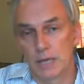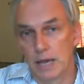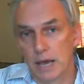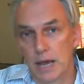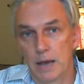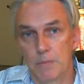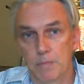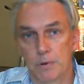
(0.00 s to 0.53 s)

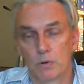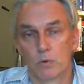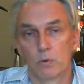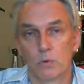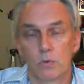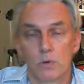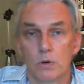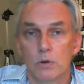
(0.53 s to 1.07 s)
Gap and
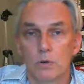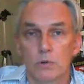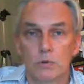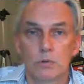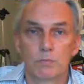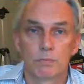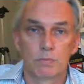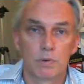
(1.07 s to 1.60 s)
all
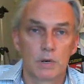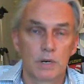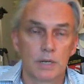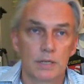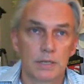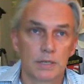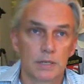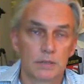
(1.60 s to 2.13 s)
those
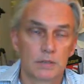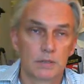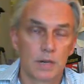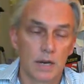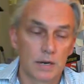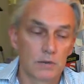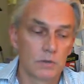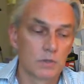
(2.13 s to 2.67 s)
uh,
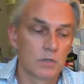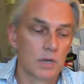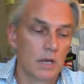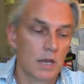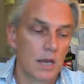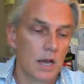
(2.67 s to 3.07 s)
titles,